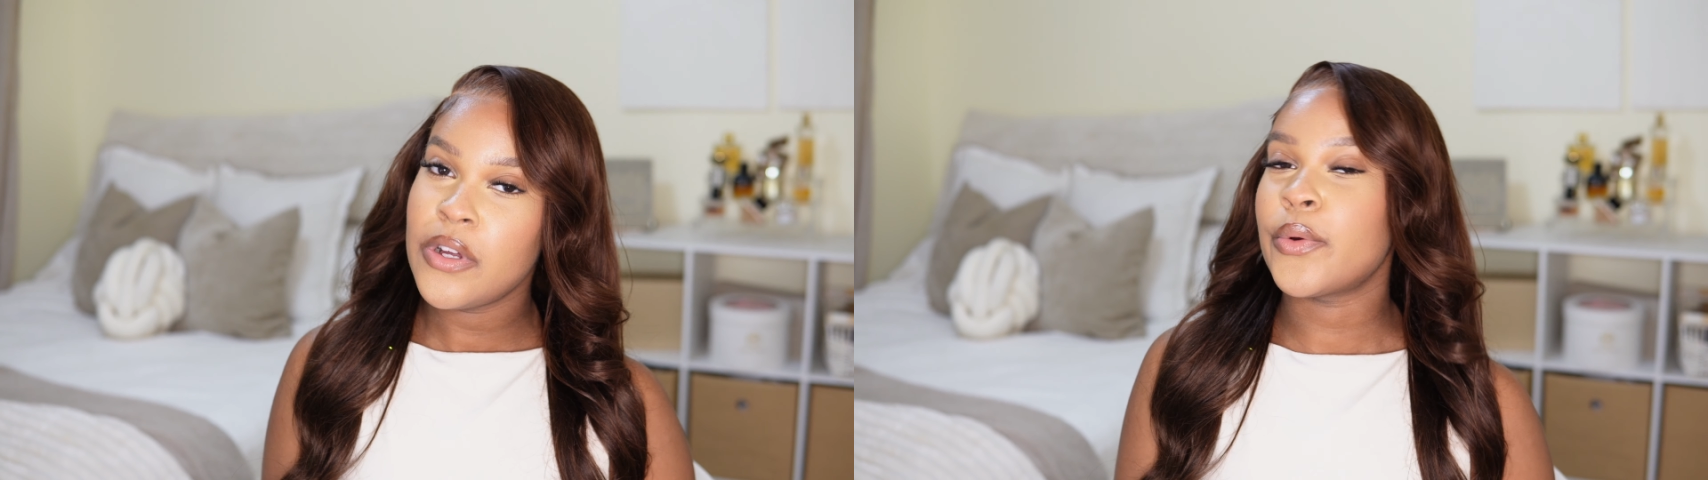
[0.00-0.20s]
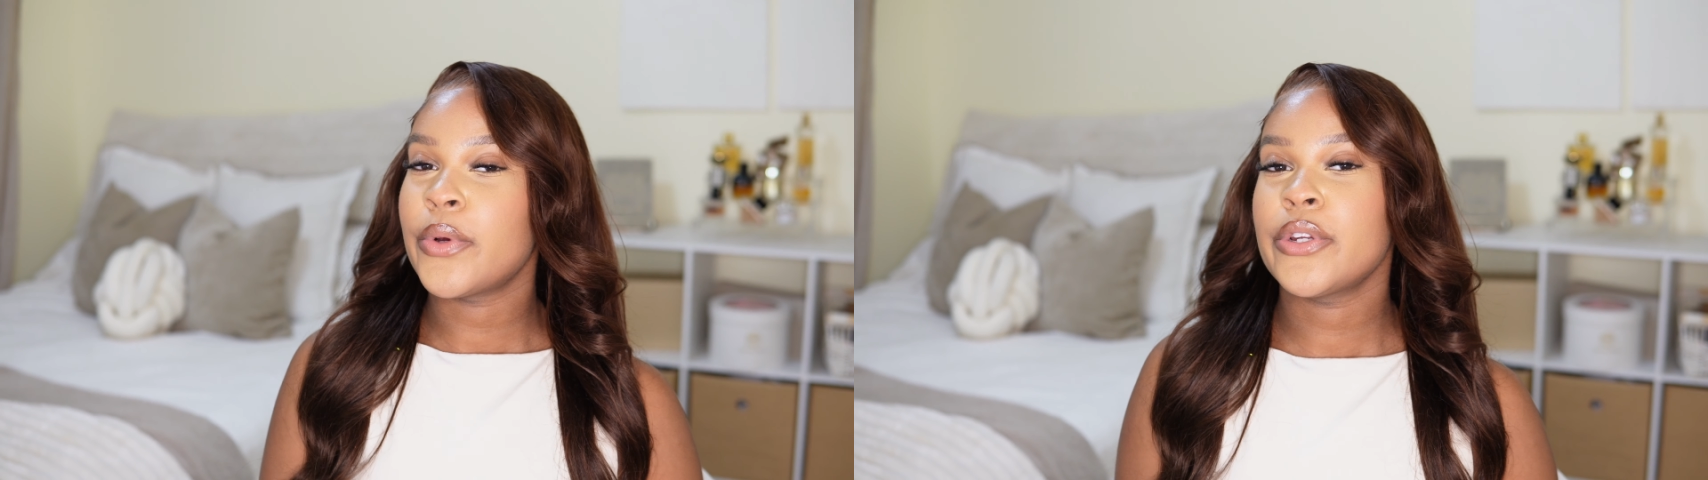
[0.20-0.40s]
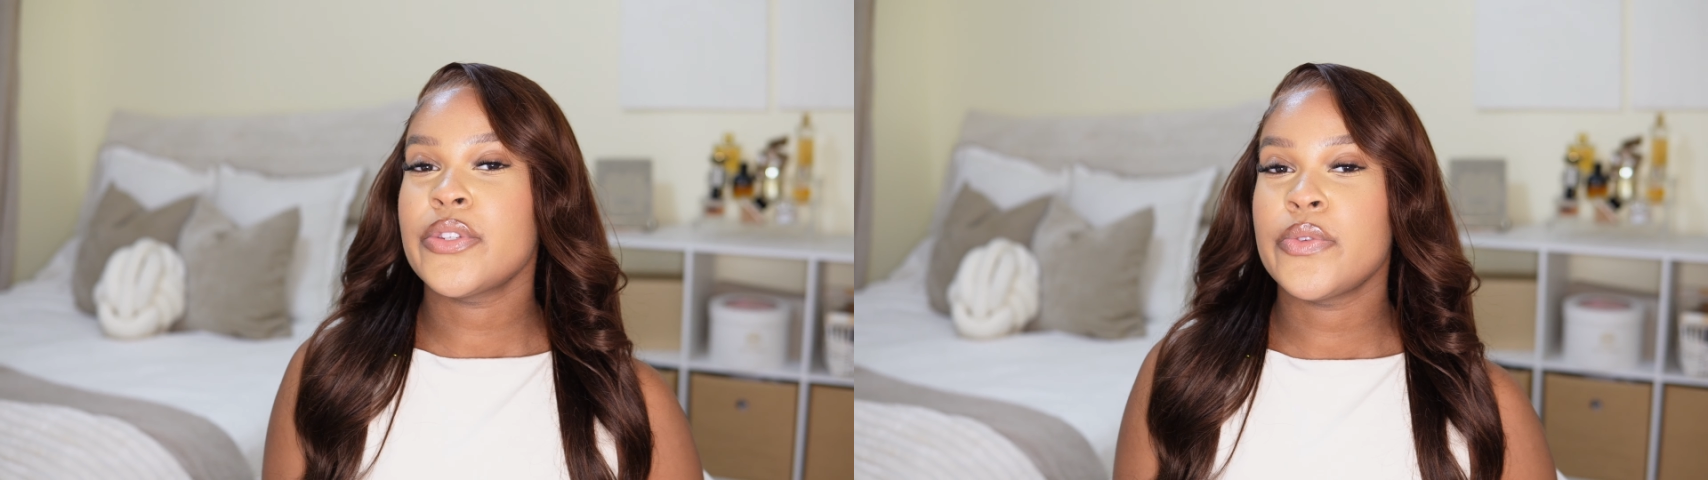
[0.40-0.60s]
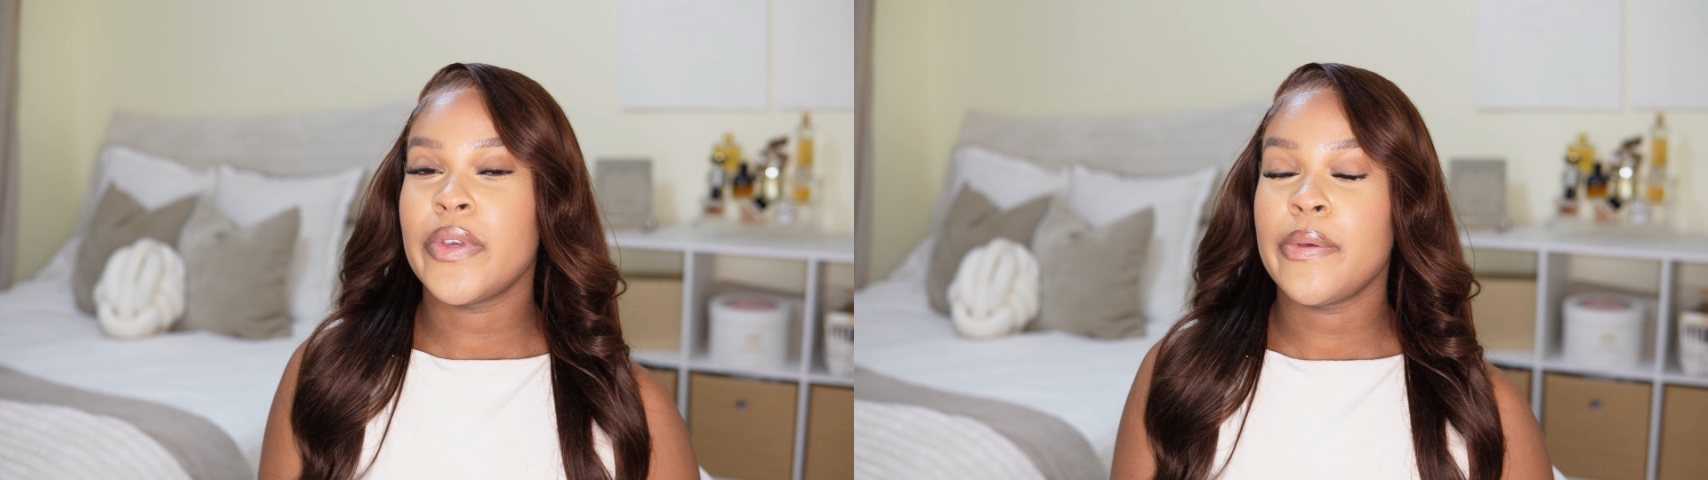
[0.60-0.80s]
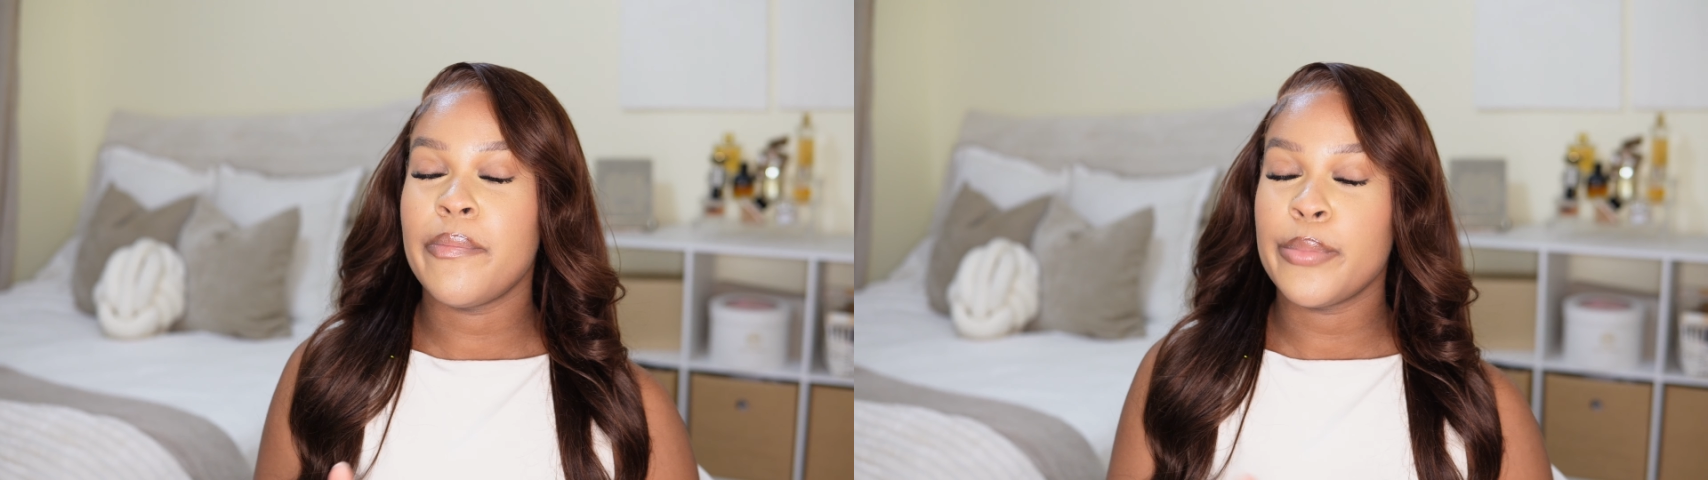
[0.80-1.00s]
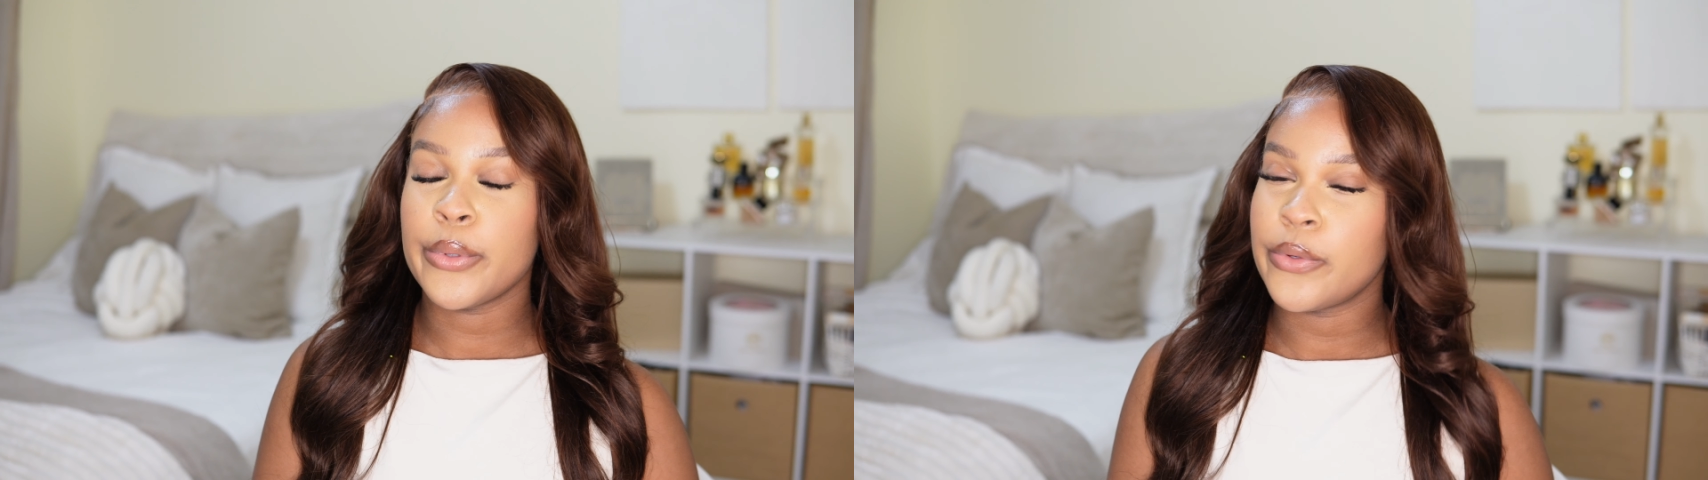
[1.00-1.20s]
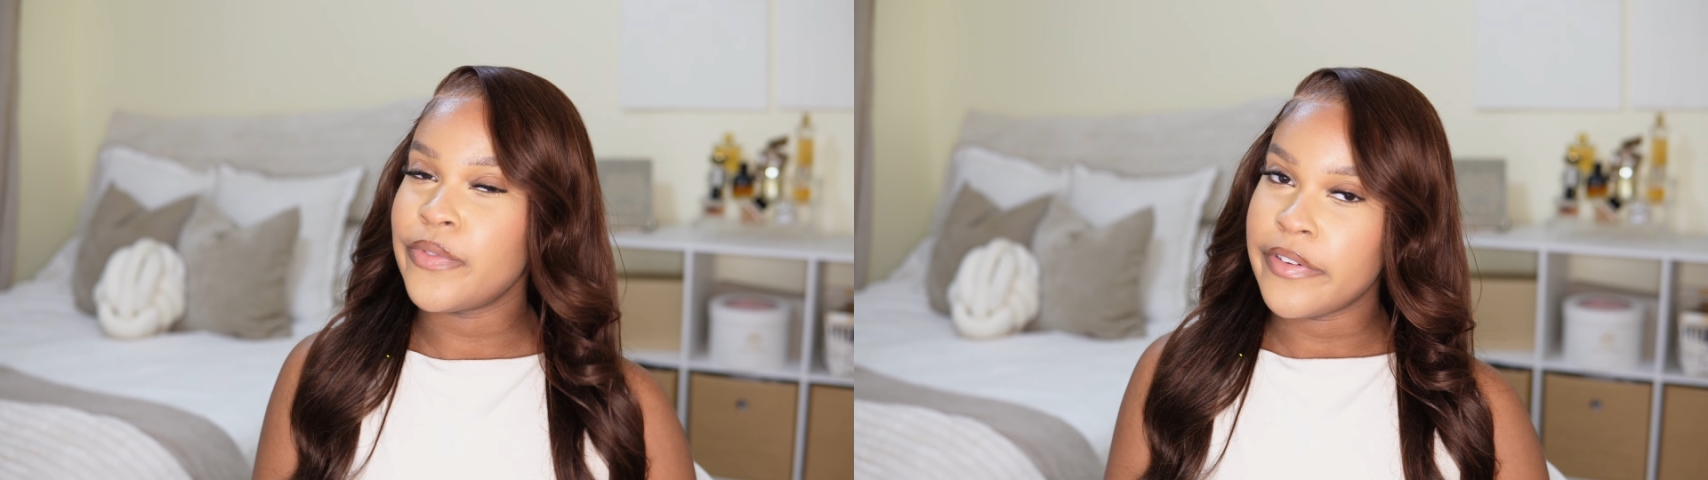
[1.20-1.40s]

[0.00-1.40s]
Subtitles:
in order to improve